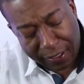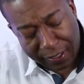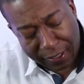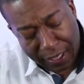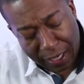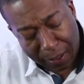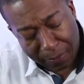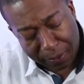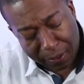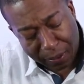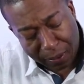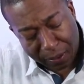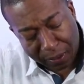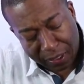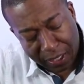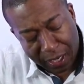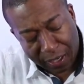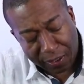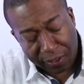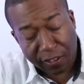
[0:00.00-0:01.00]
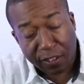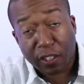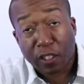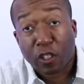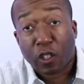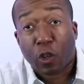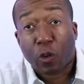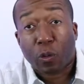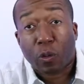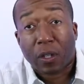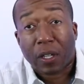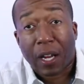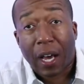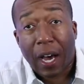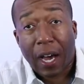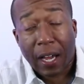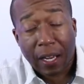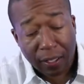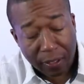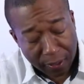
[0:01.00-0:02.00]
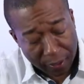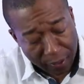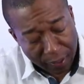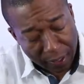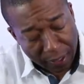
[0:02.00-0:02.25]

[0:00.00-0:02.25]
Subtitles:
Samsung Galaxy Note 9.